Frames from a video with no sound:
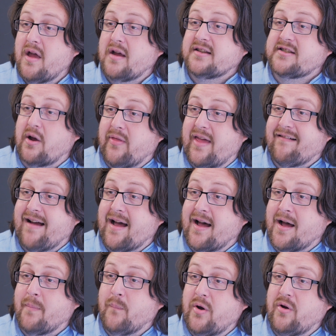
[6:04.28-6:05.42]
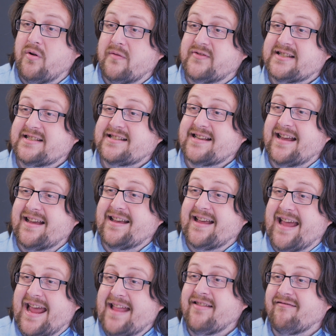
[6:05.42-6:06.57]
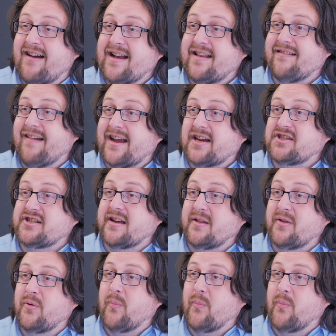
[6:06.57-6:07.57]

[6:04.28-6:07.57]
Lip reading: So there are moves in the right direction